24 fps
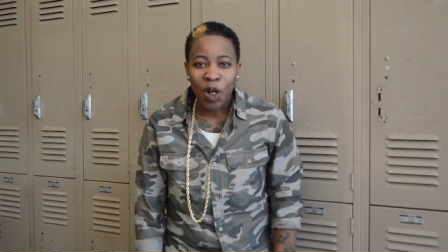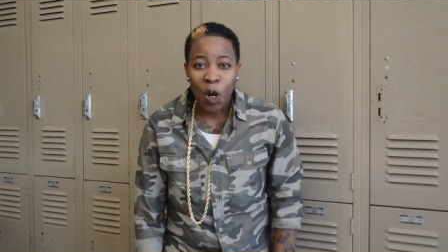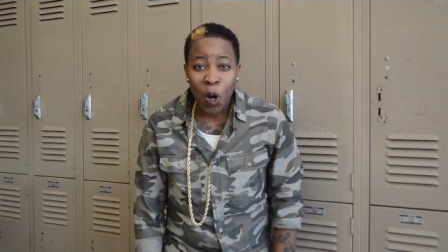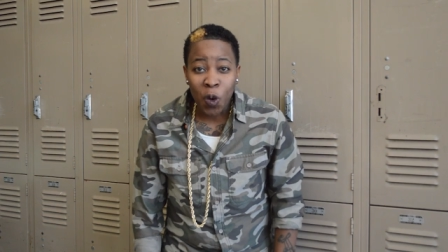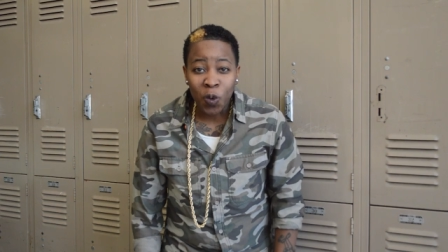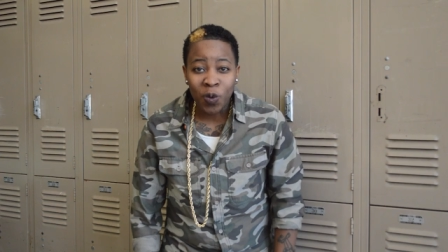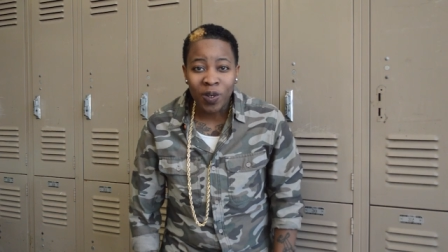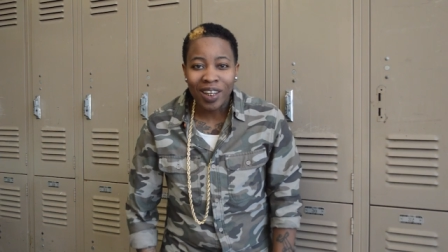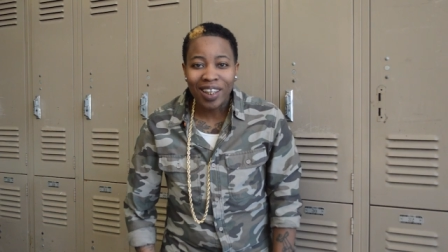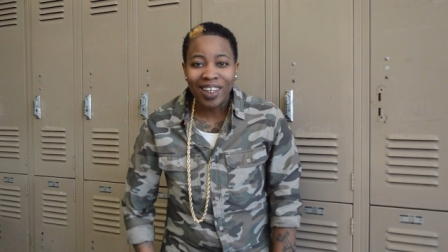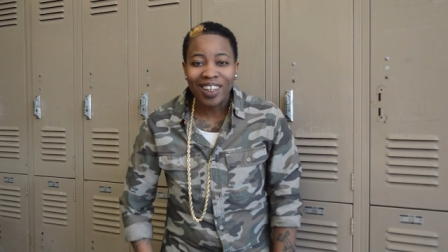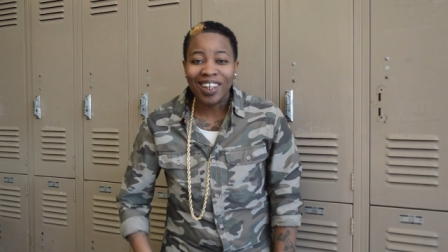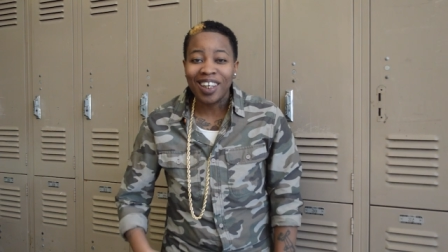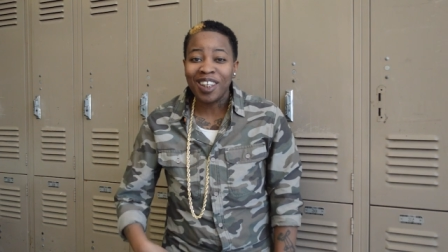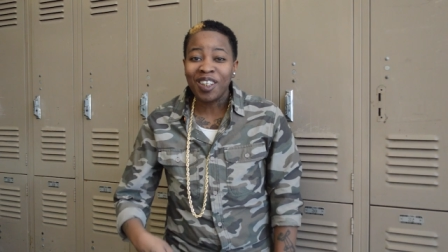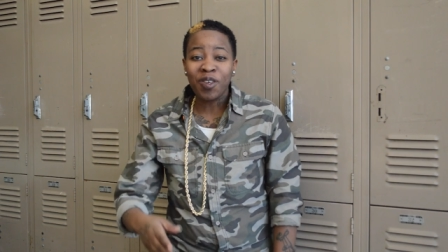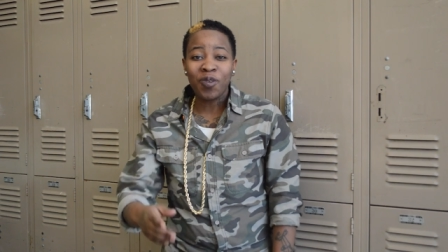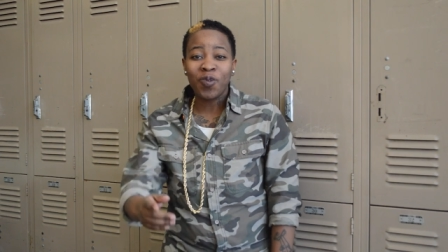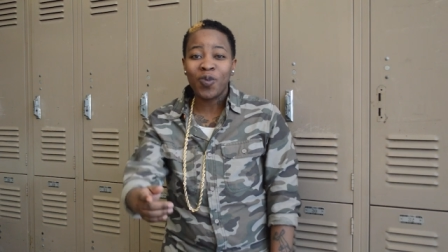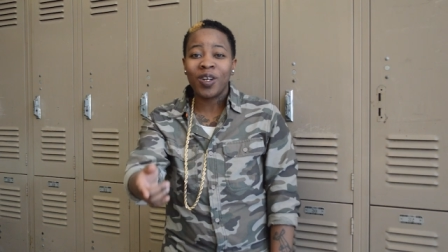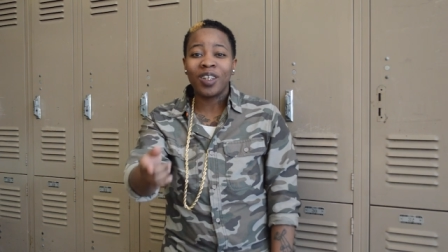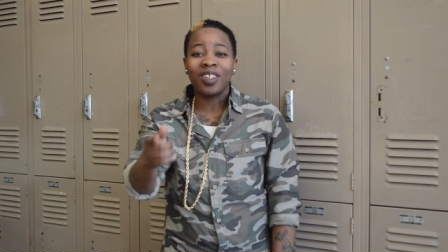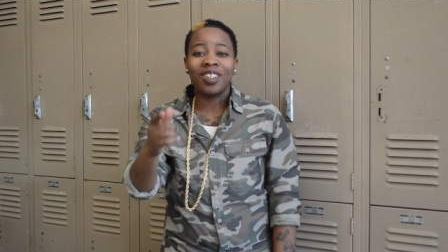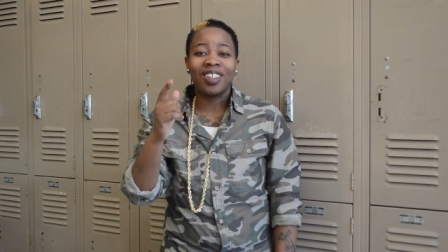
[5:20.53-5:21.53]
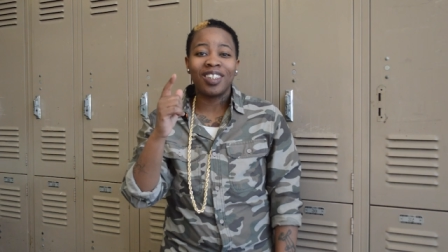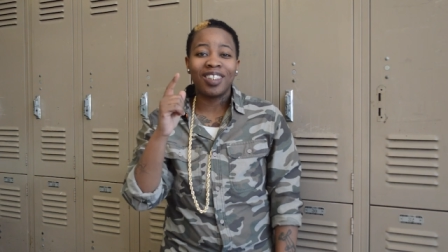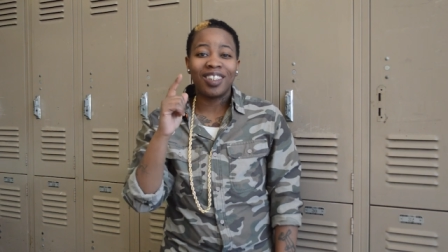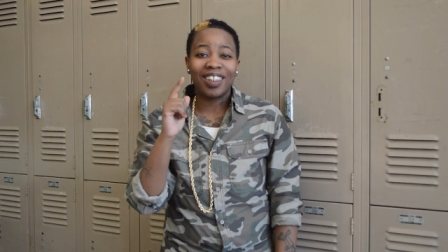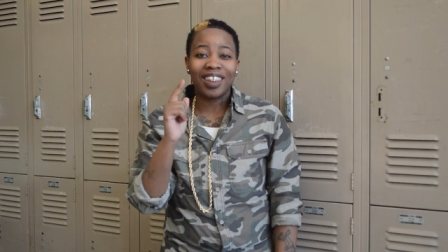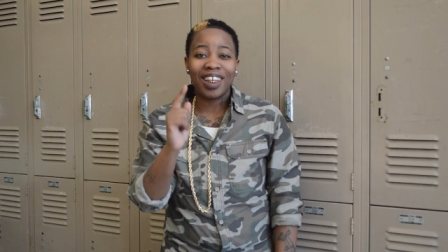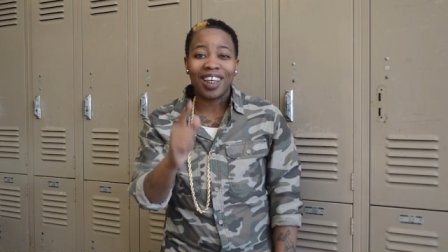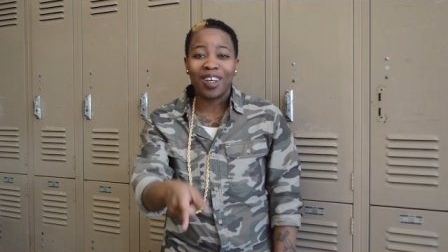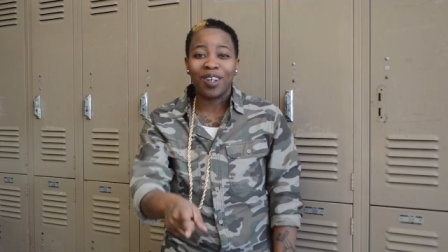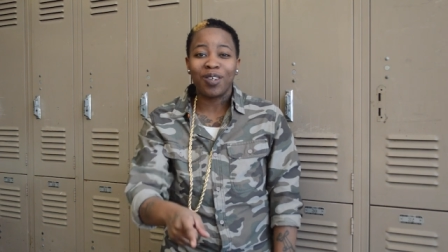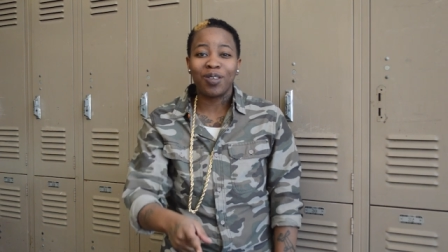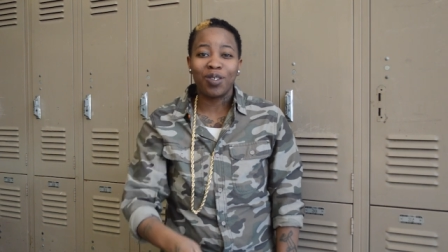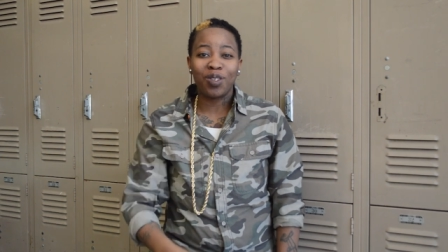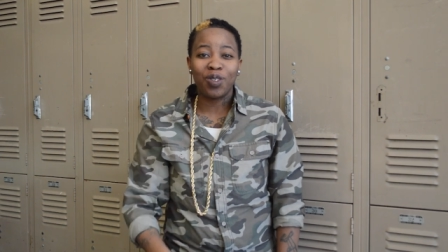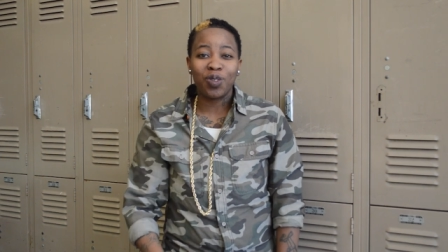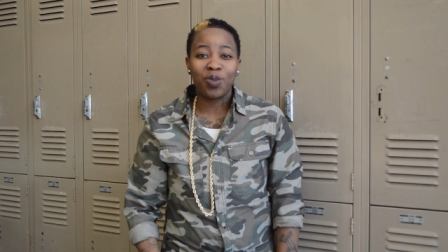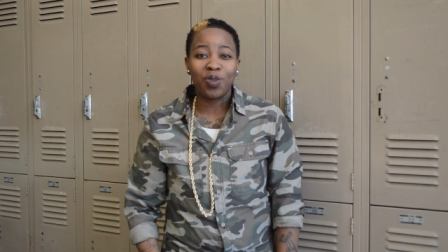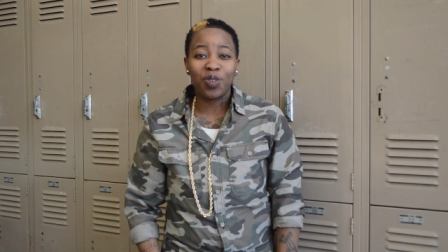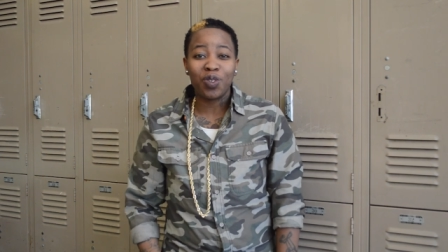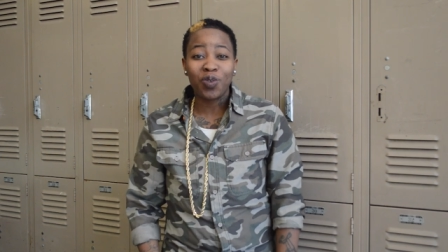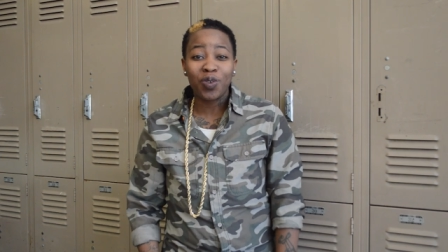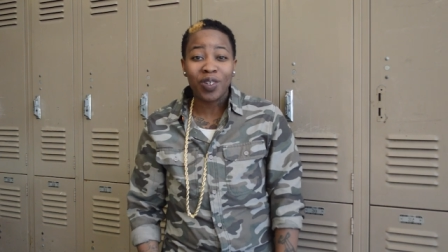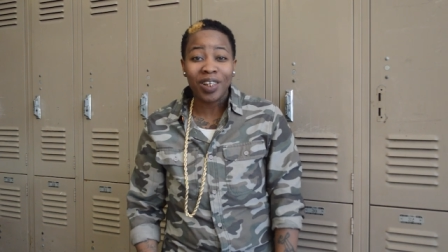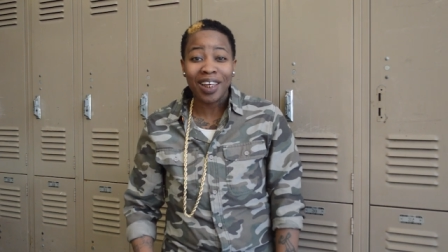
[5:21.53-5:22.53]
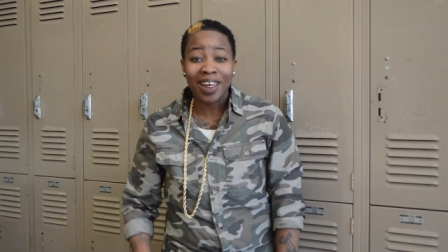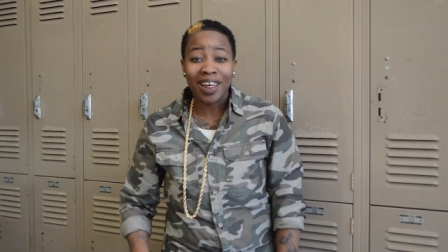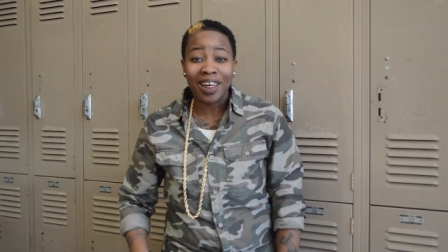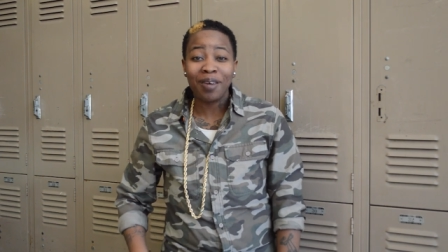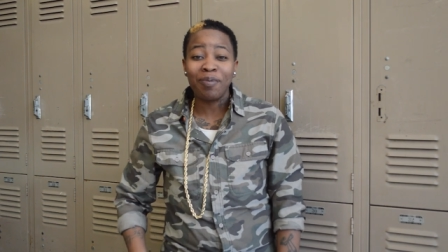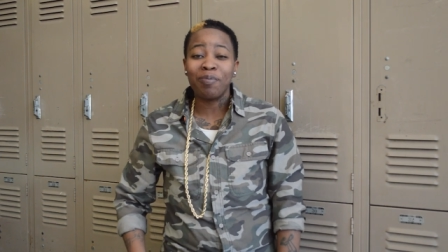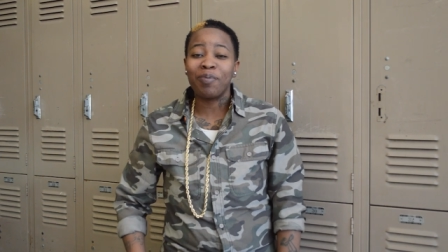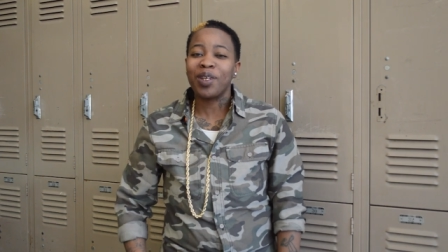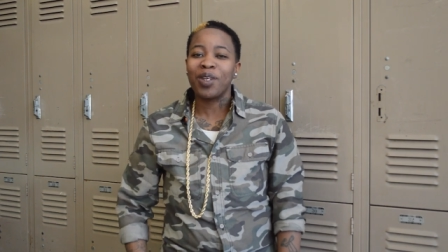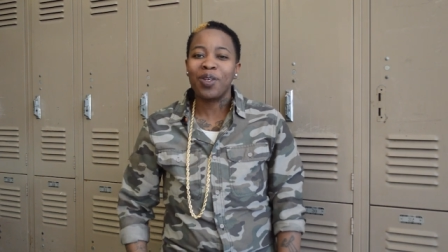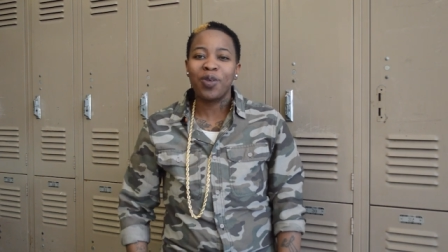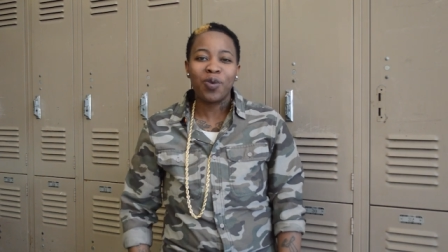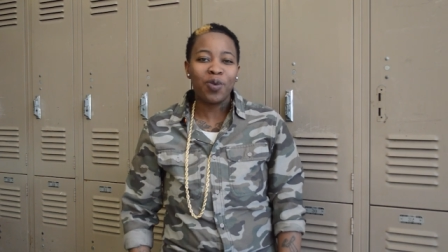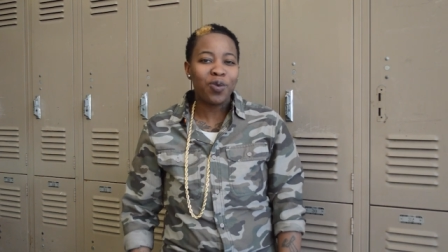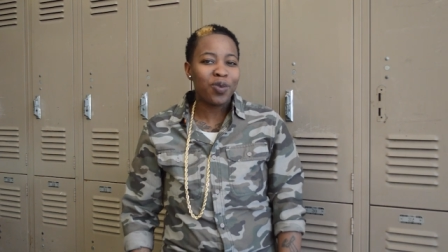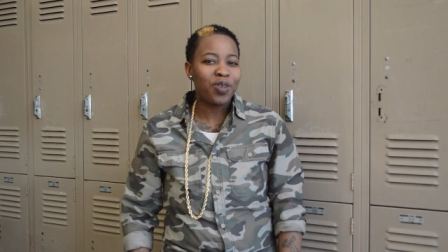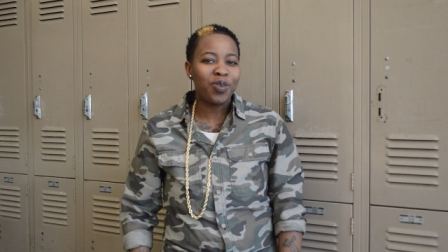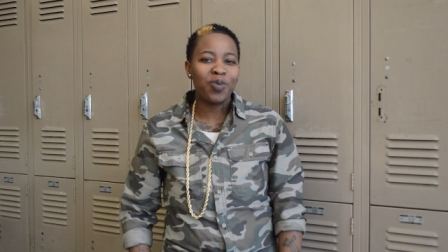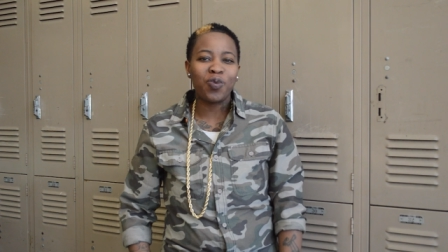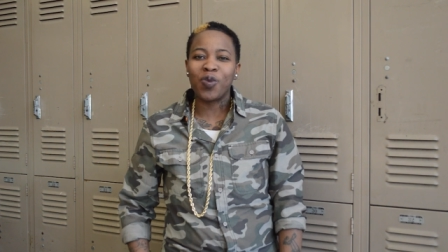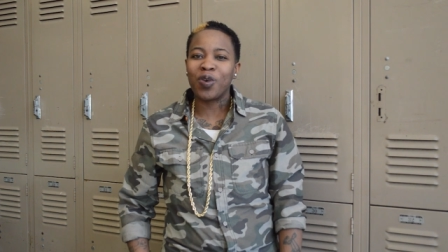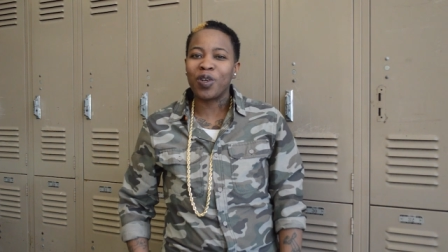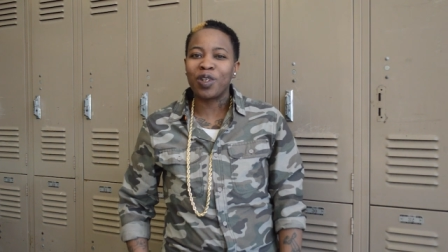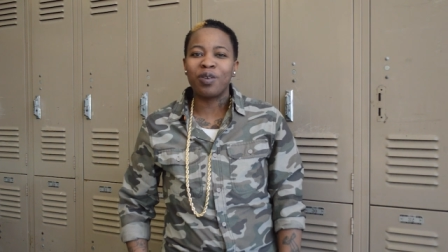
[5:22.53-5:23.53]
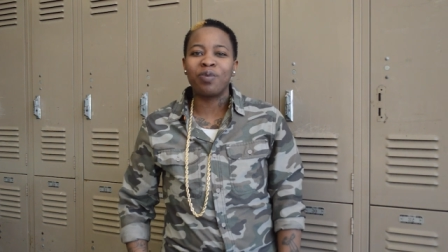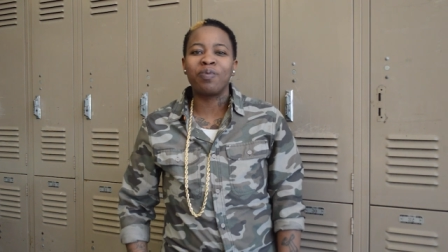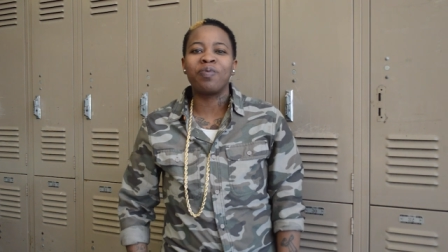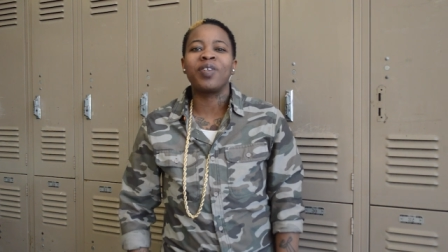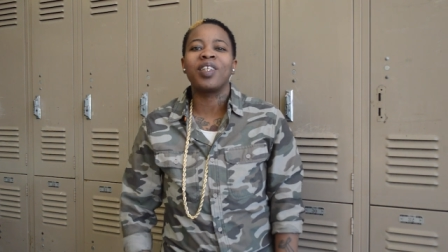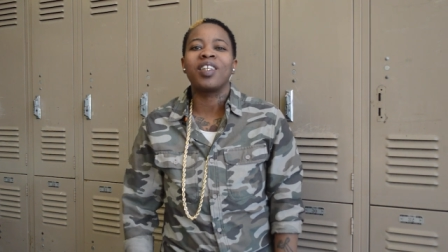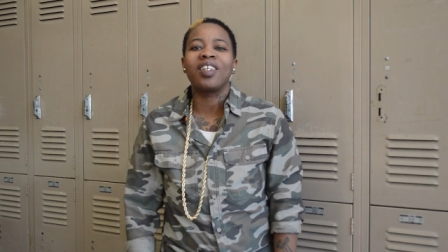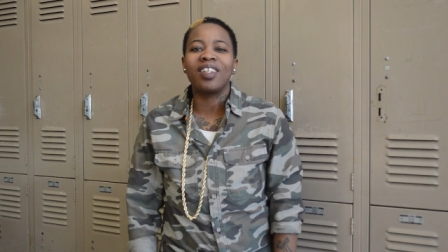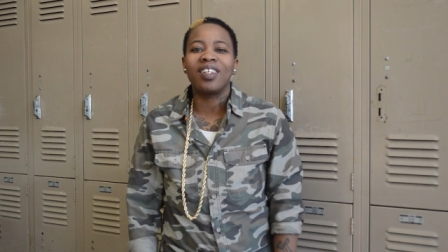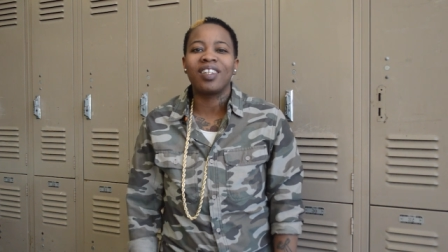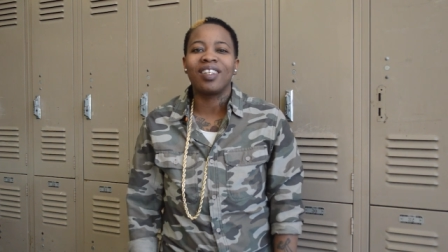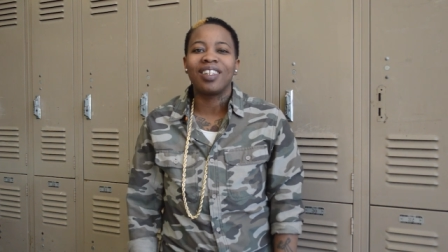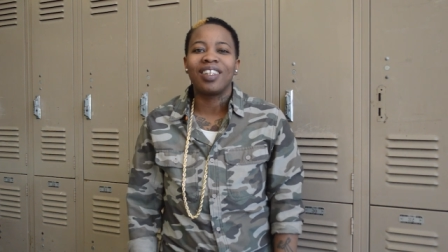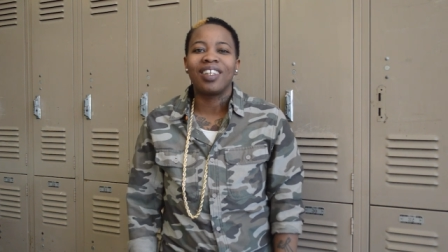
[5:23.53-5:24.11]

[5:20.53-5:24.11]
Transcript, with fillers: Don't let anyone tell you you can't be who you want to be.